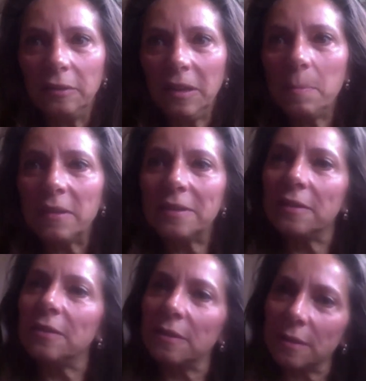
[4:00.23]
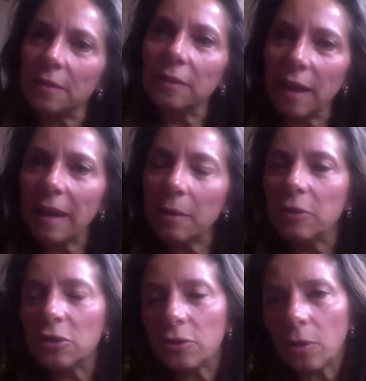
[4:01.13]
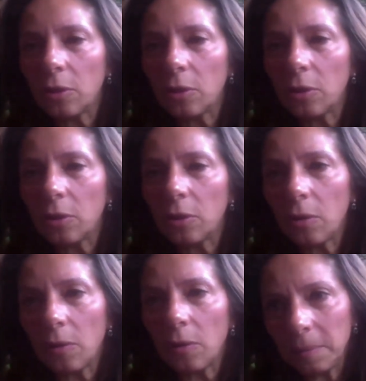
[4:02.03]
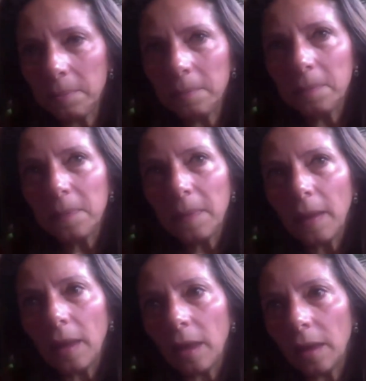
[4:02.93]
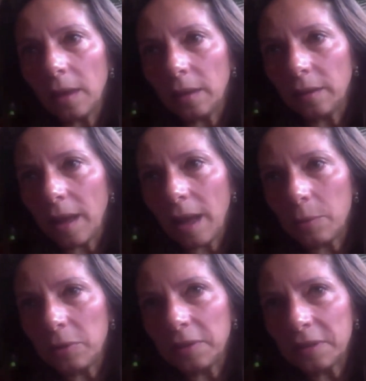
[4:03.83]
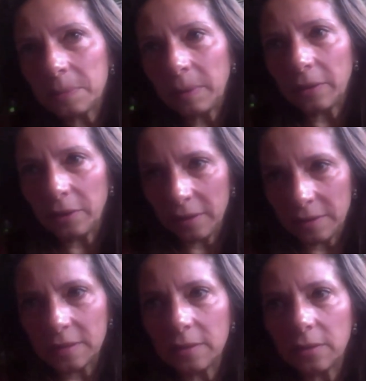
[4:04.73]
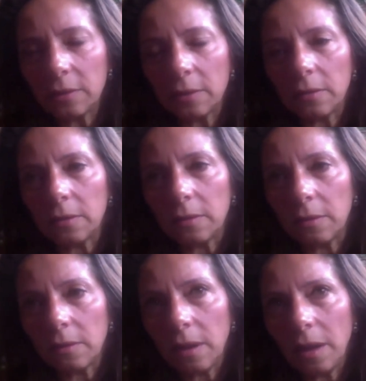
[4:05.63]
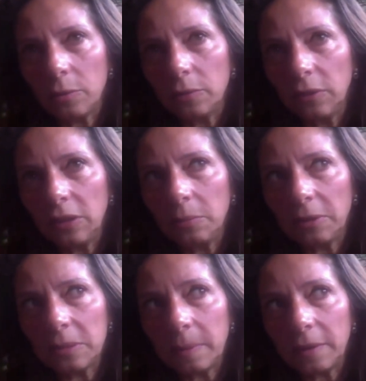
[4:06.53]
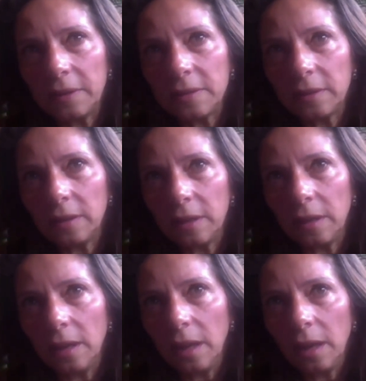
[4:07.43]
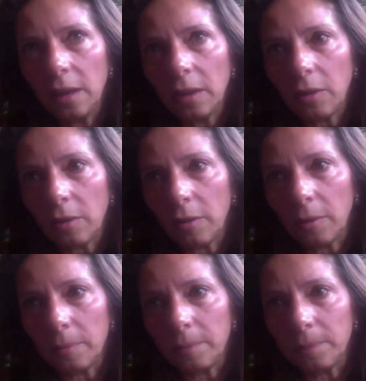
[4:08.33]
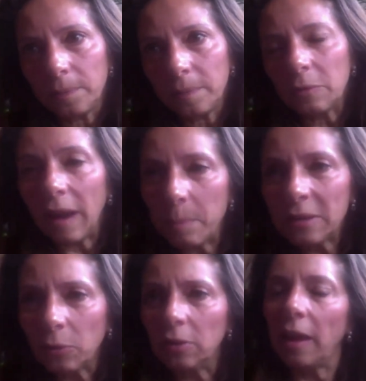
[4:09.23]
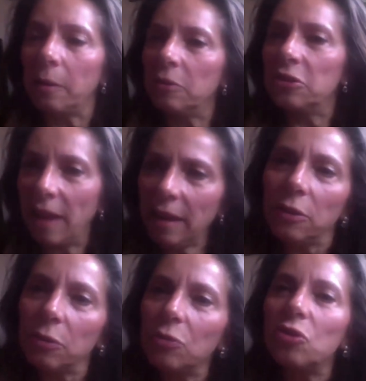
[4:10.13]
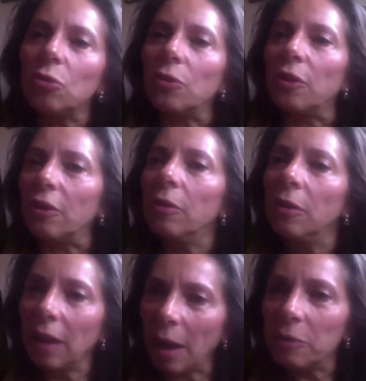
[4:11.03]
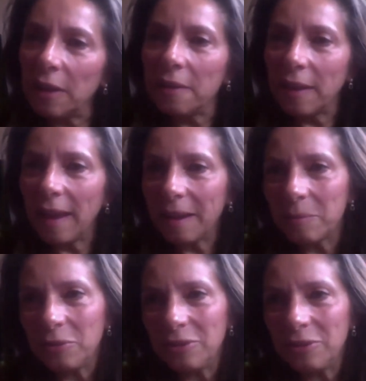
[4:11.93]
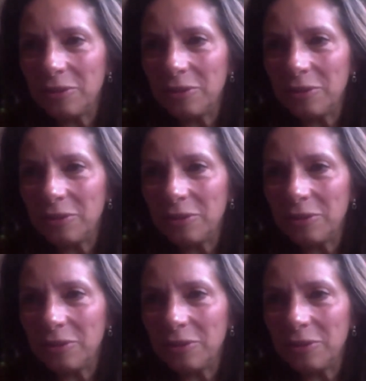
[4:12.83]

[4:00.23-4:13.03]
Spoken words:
deepest language of the victim and how it experienced, how the victim experienced the rapist, what language they used, or how they communicate.